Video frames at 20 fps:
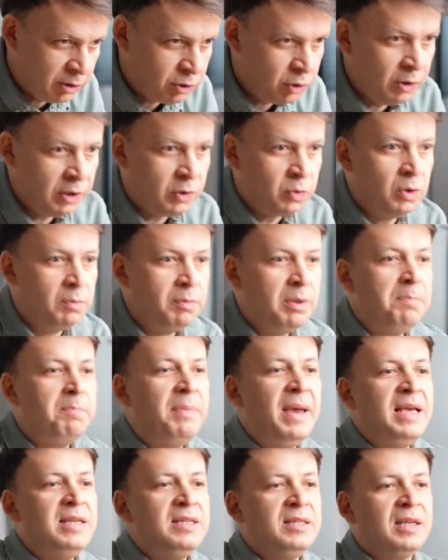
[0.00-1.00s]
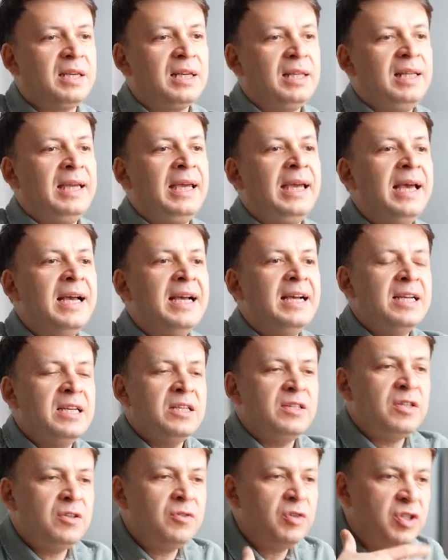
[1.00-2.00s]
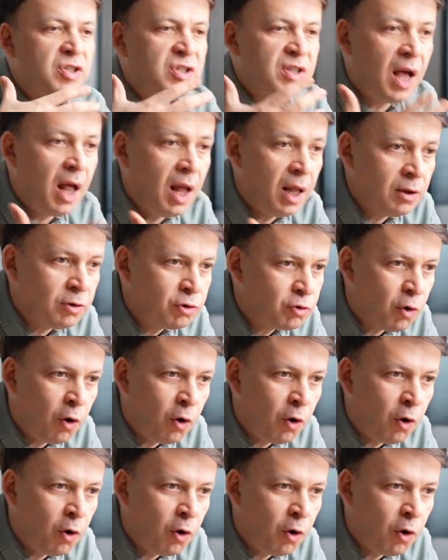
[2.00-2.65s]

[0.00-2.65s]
So it will be basically the result